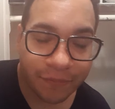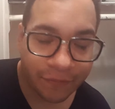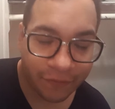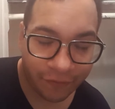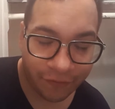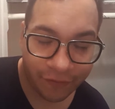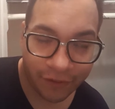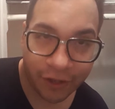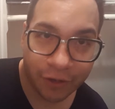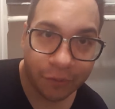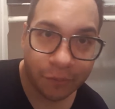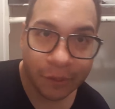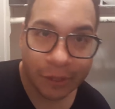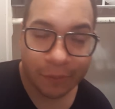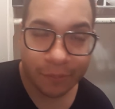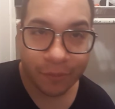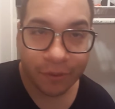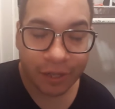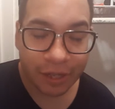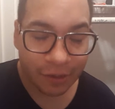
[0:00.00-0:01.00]
few
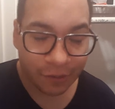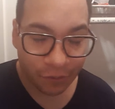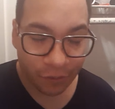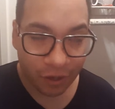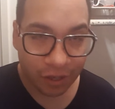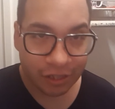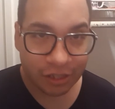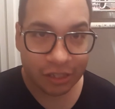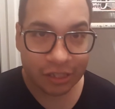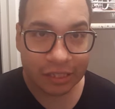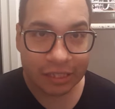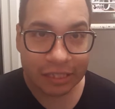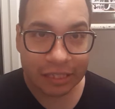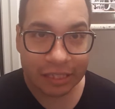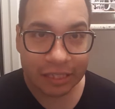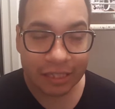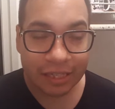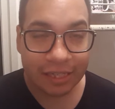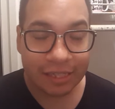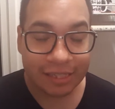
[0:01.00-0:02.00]
people that watched
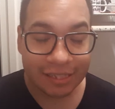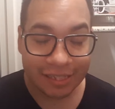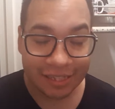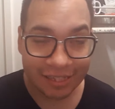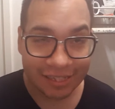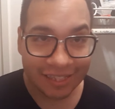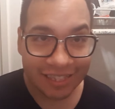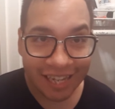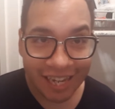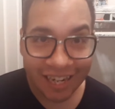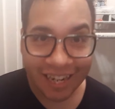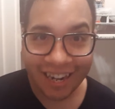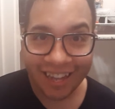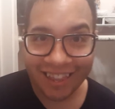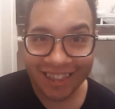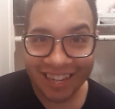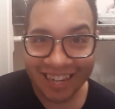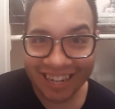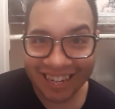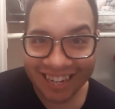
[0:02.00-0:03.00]
it, less than 10 I
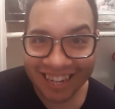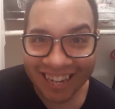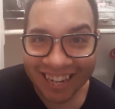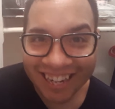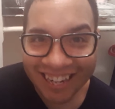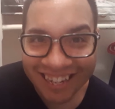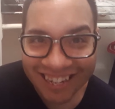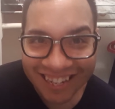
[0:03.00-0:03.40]
think.